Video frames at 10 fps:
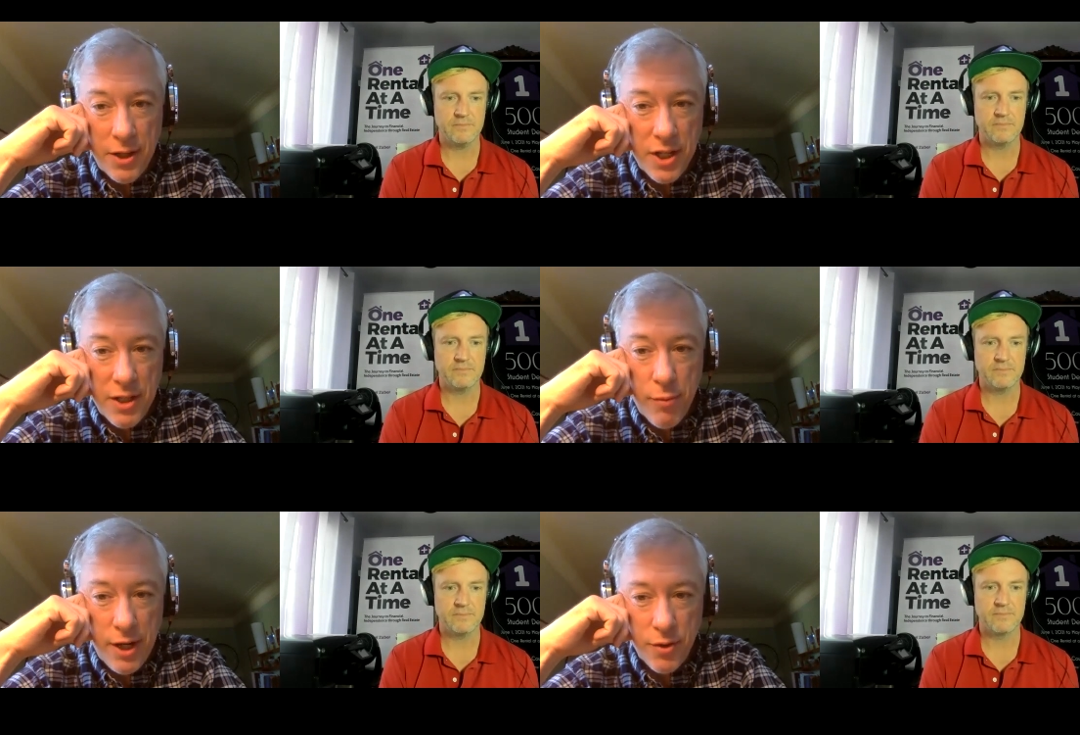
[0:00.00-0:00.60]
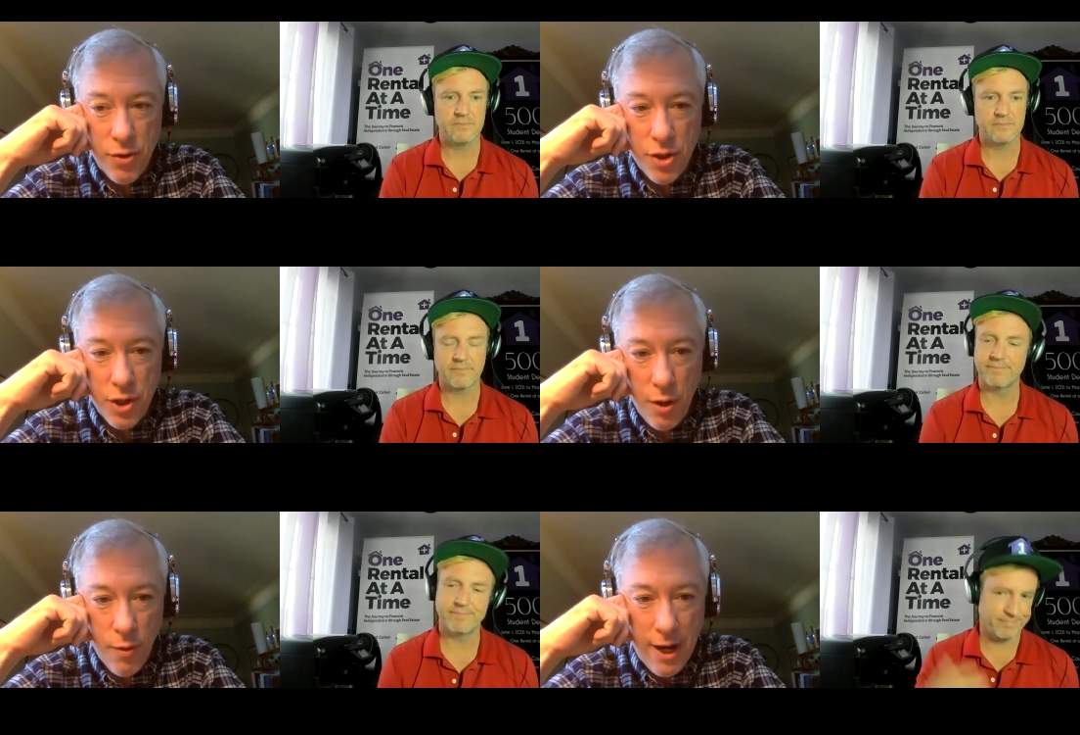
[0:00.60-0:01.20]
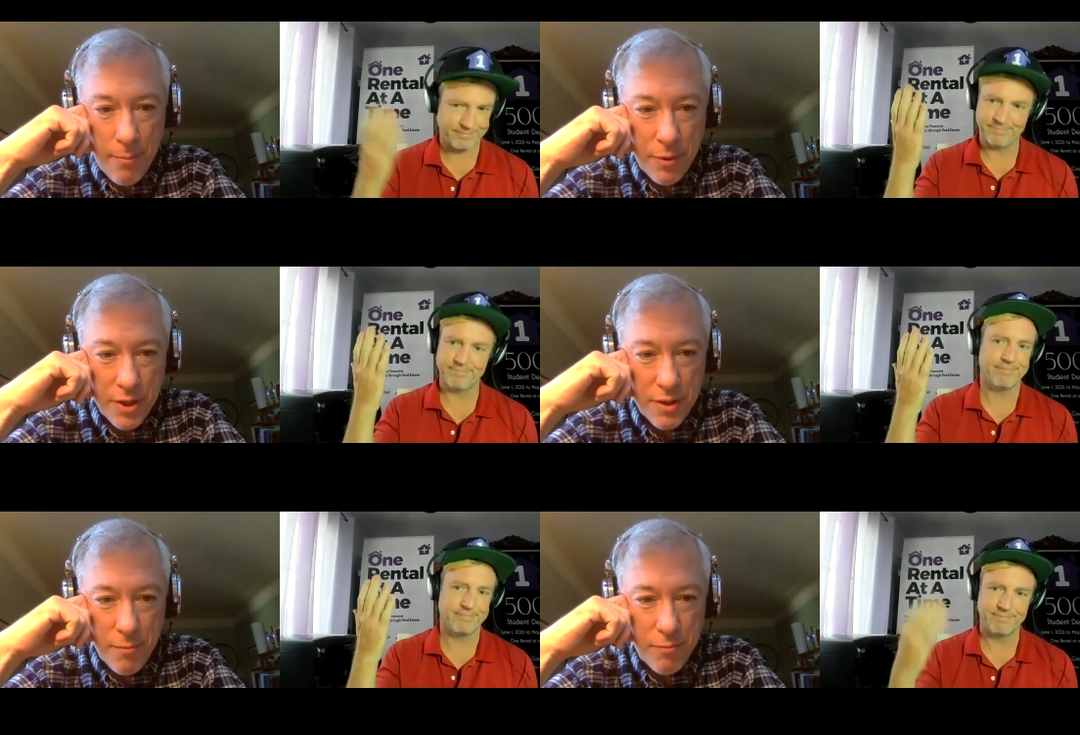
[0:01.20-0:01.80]
Speaker 1: because then the price will just go up
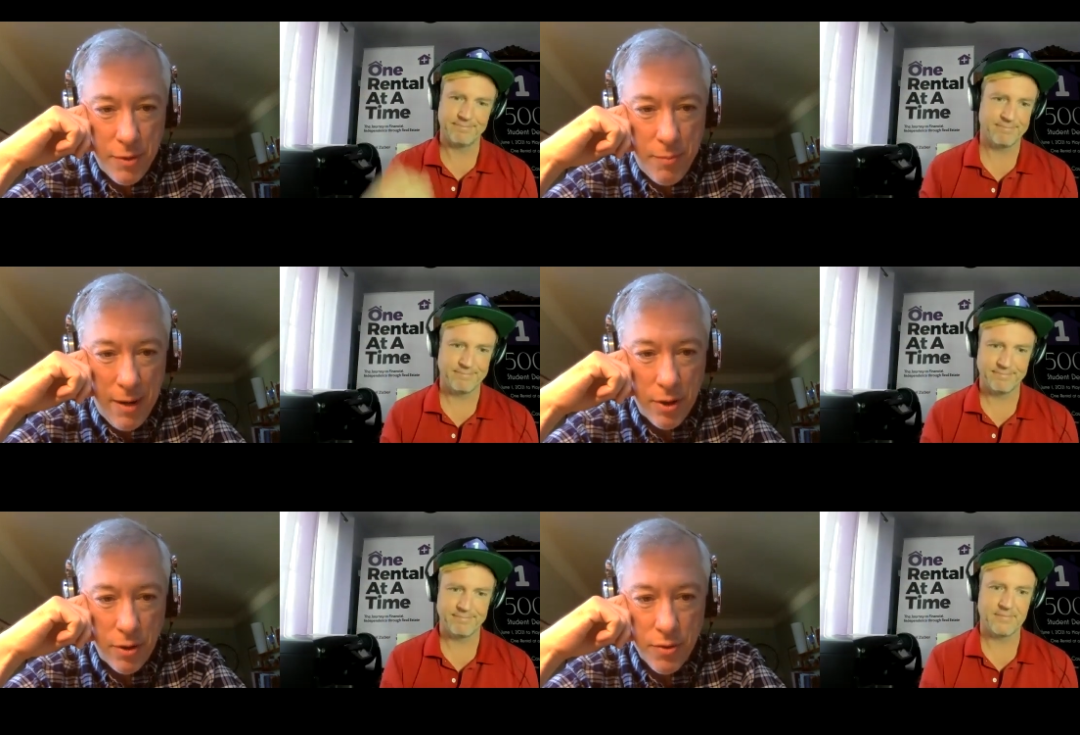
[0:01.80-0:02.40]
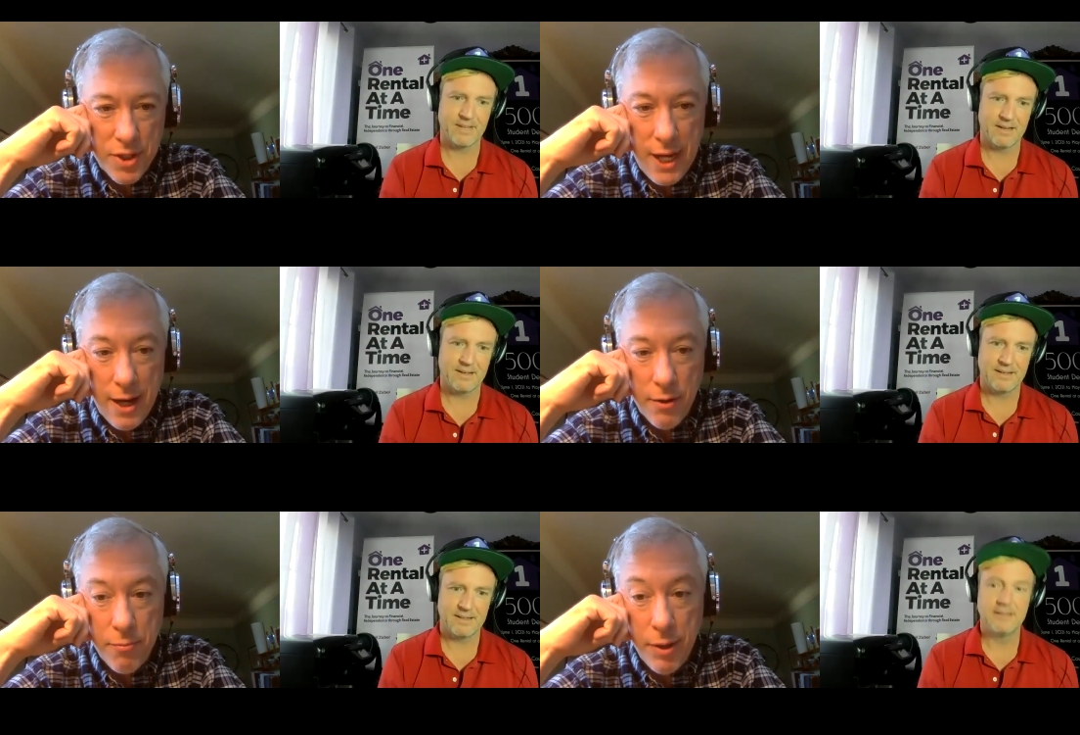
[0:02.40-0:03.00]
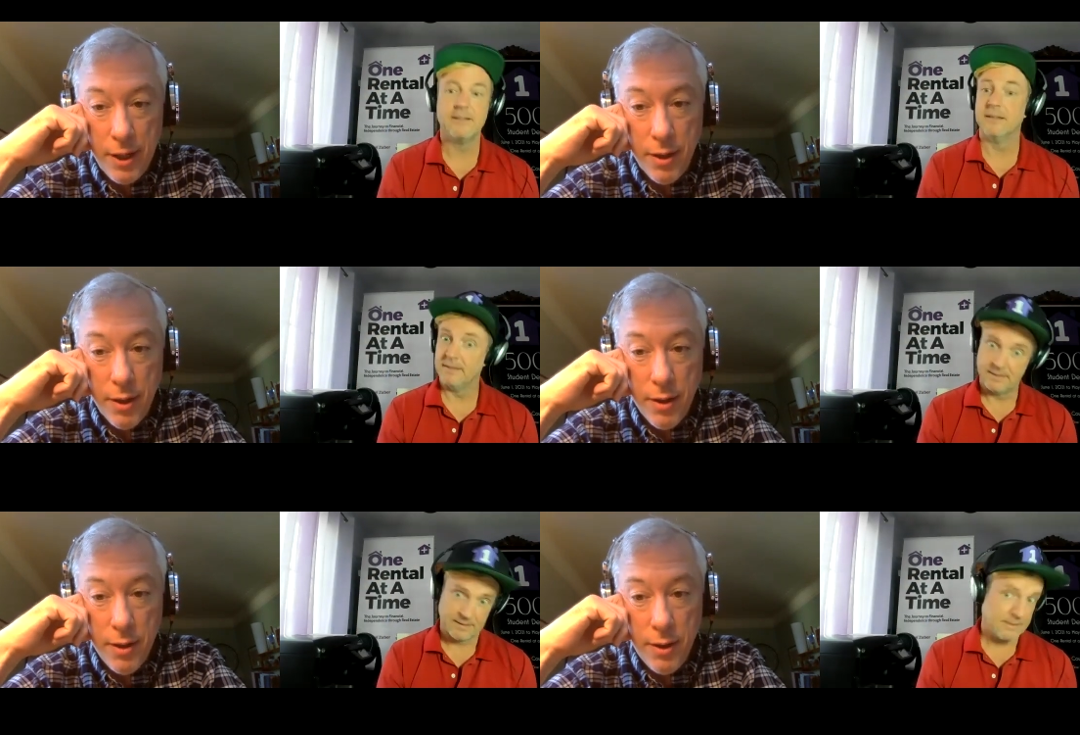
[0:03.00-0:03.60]
because the payment goes down. But,
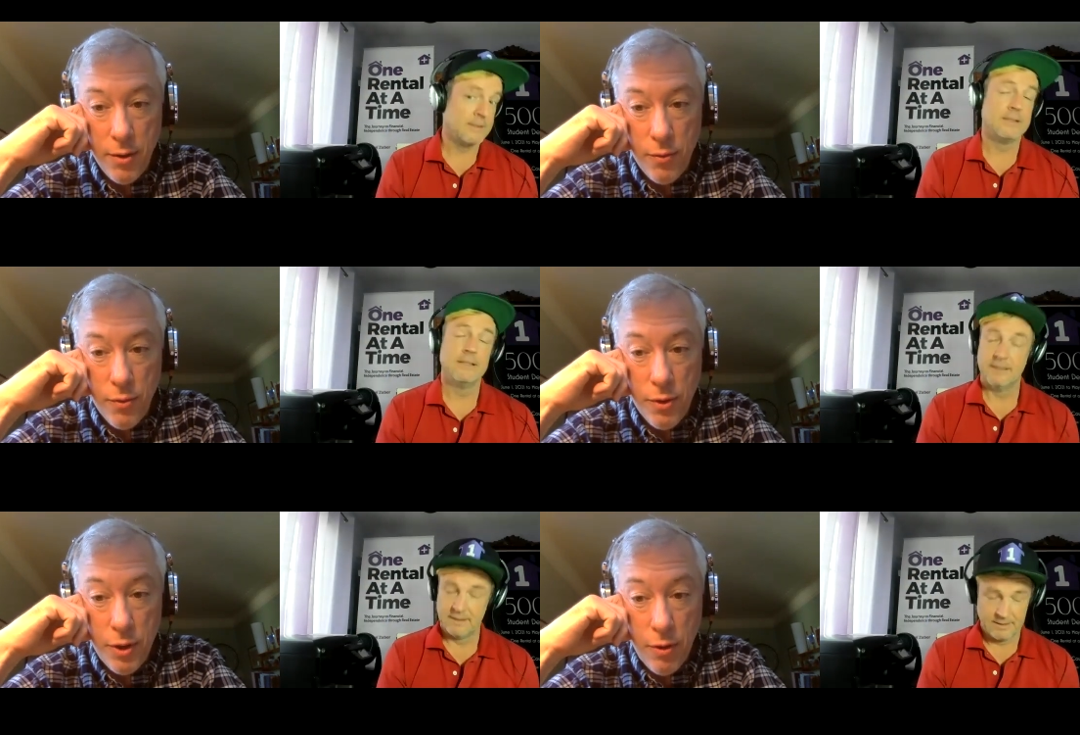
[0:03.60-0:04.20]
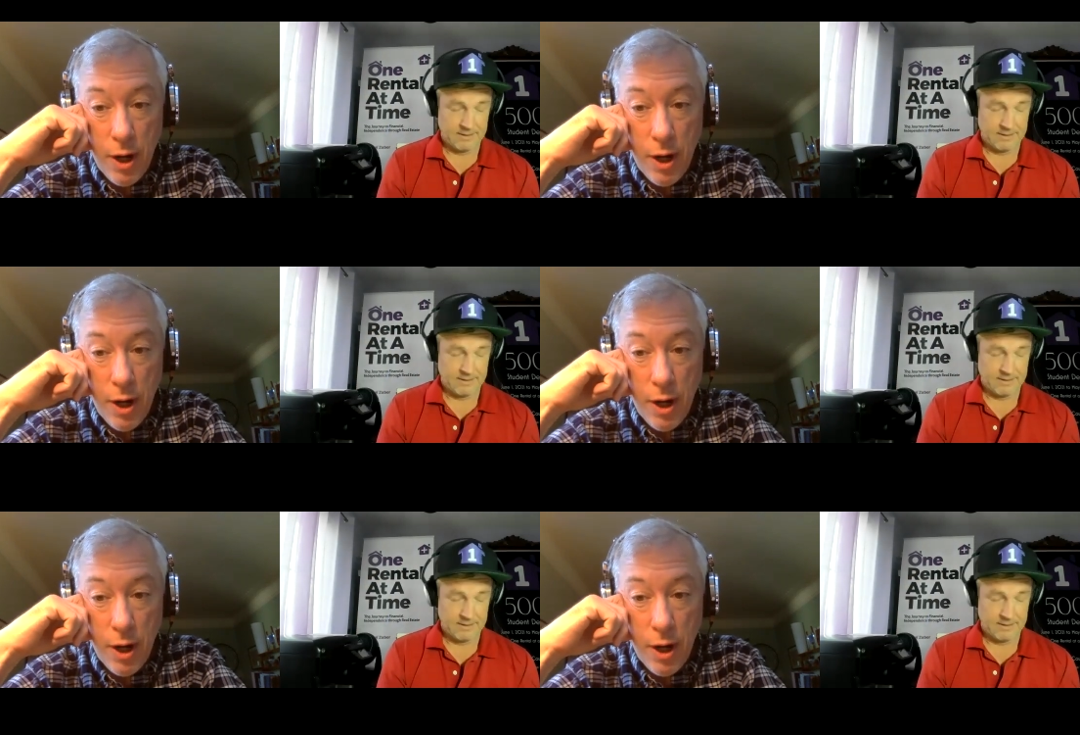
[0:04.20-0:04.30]
you know, there